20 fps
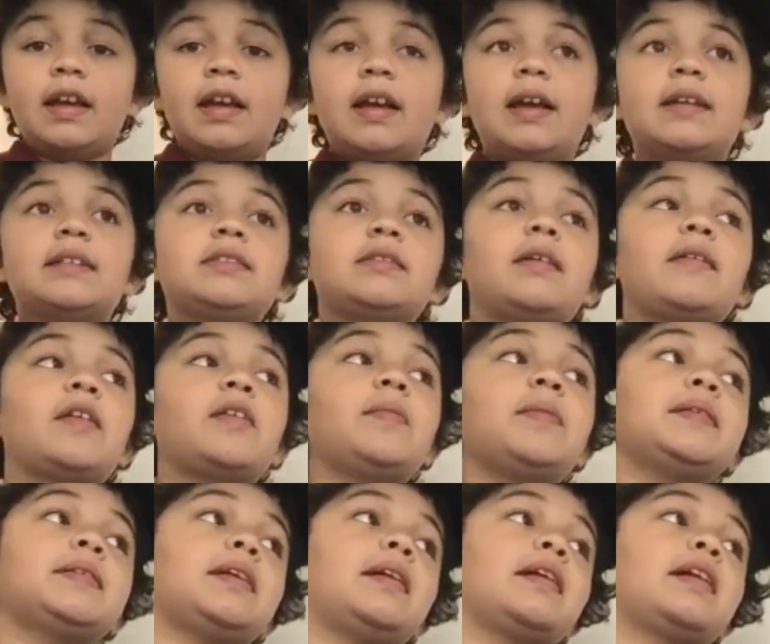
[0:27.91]
and so I'm going to
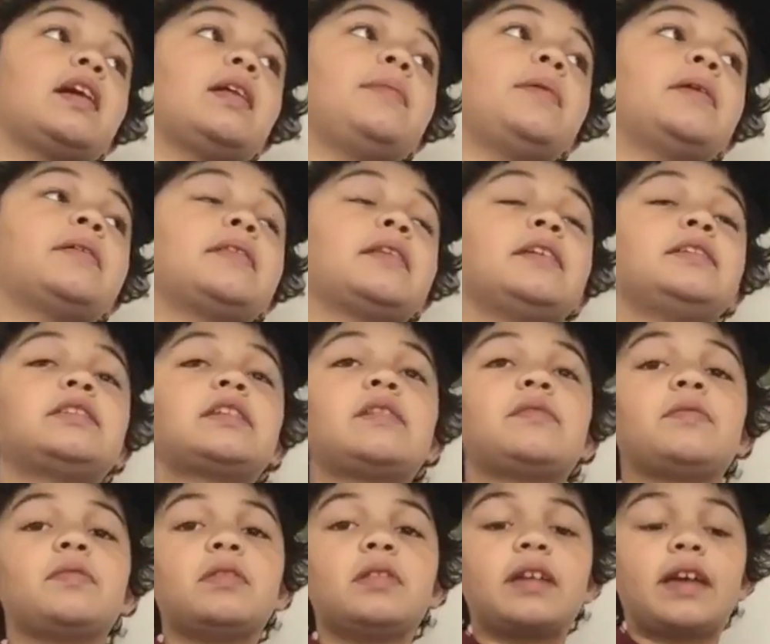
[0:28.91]
be talking about the
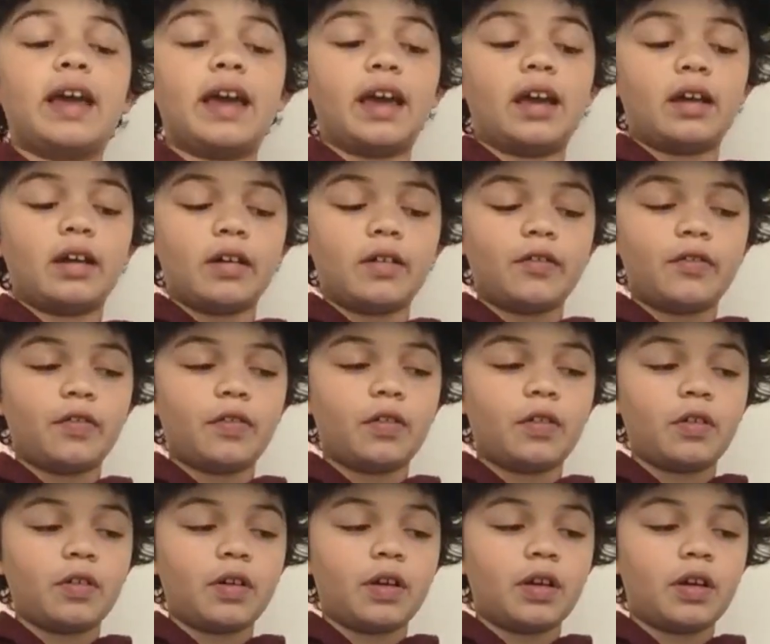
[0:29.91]
general care
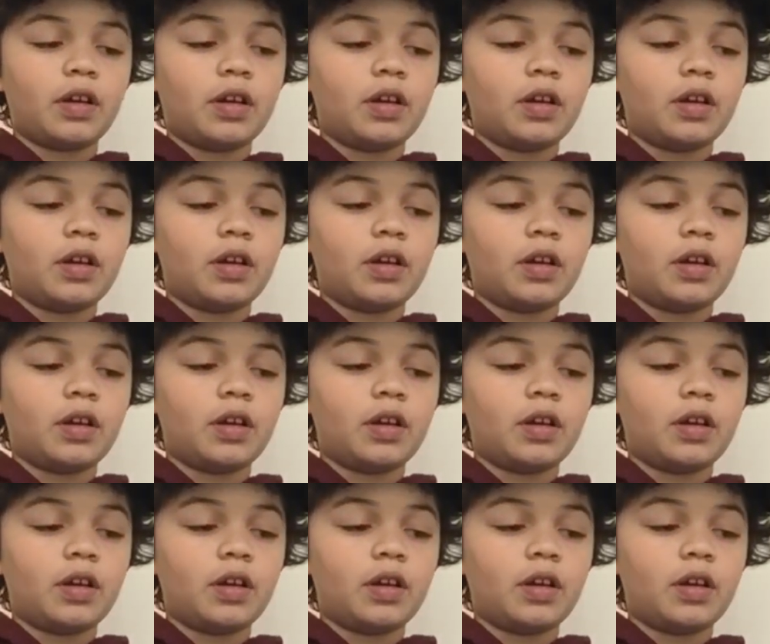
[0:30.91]
for